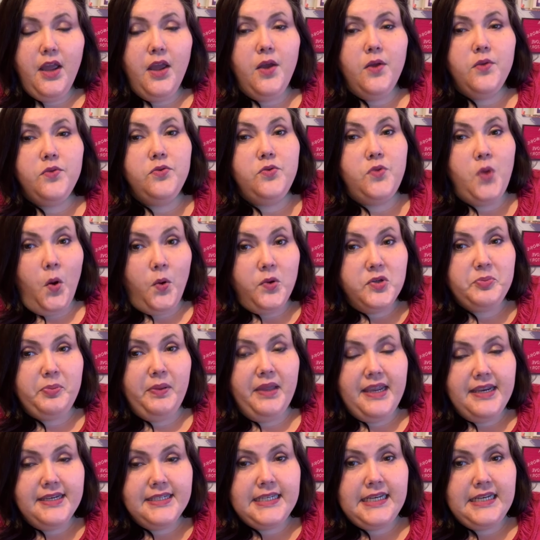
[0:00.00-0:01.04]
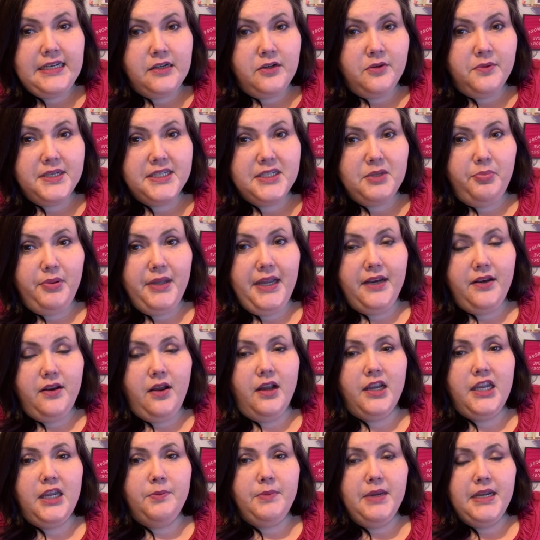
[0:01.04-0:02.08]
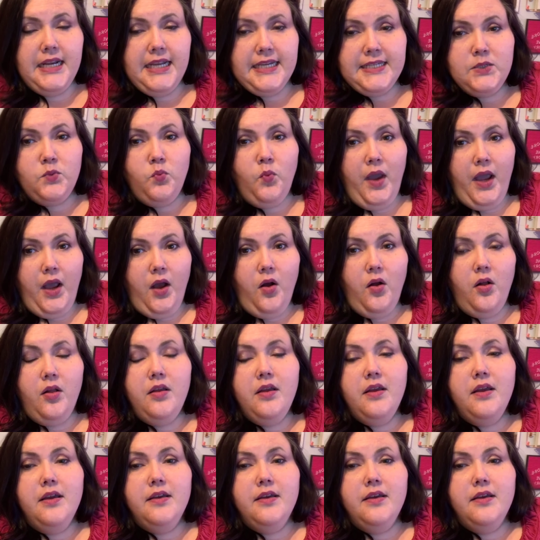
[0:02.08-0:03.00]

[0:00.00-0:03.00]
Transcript: those plans need an ERISA plan document as well.